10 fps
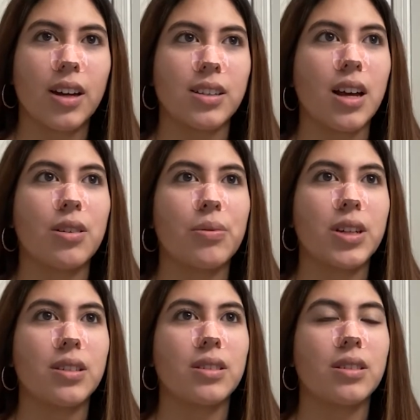it's not
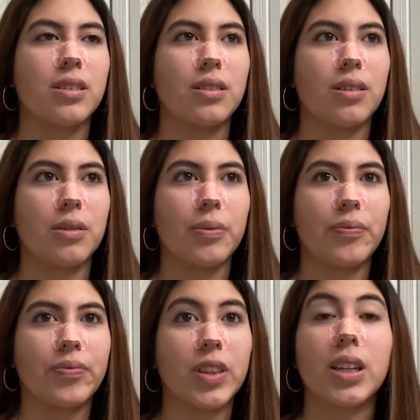always, the
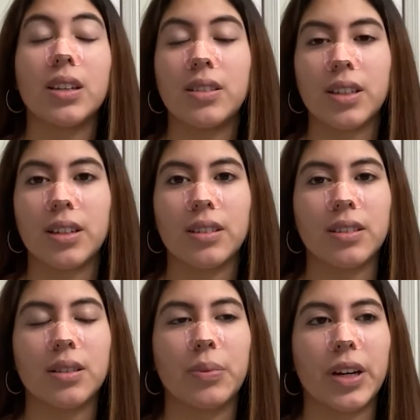
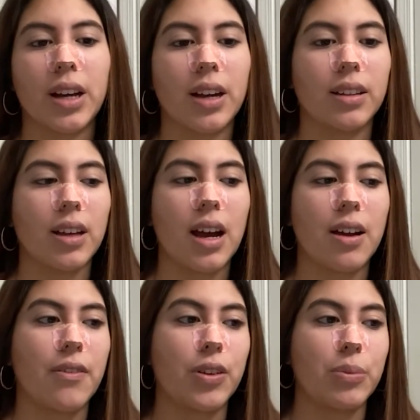easiest,
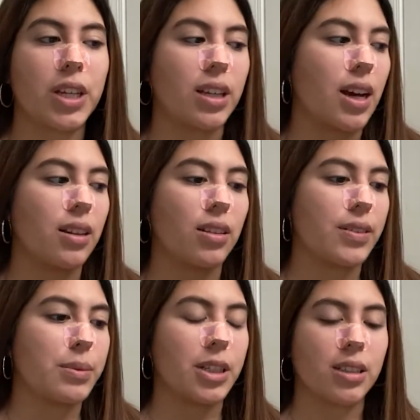but for me, I
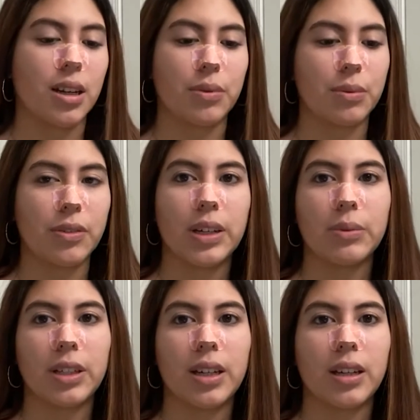love spending time with my
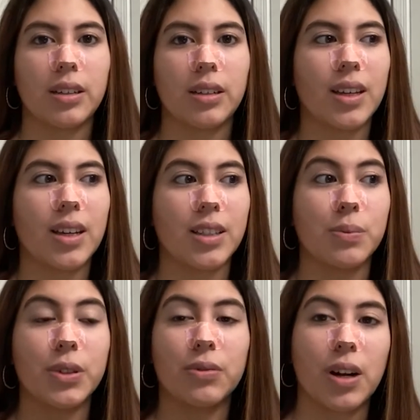family. And
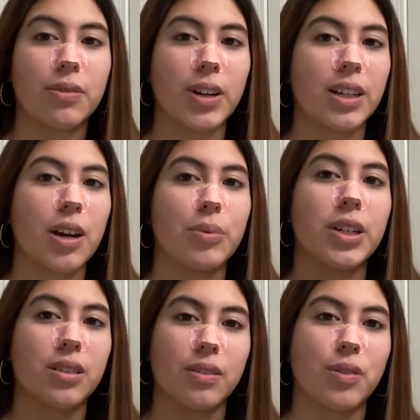it's been rough right now
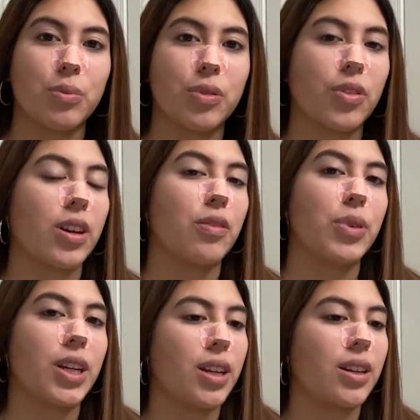because of the moods that I've
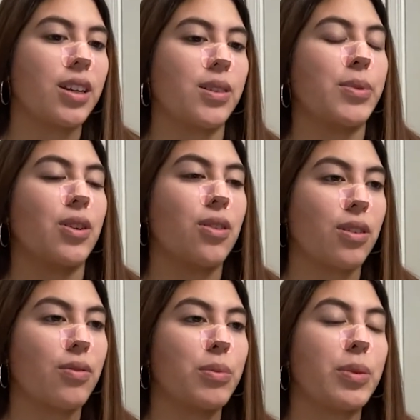been in. It's been
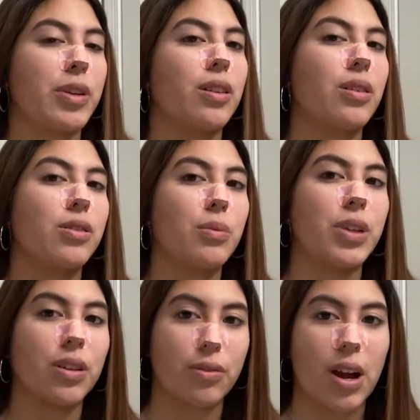hard for me to be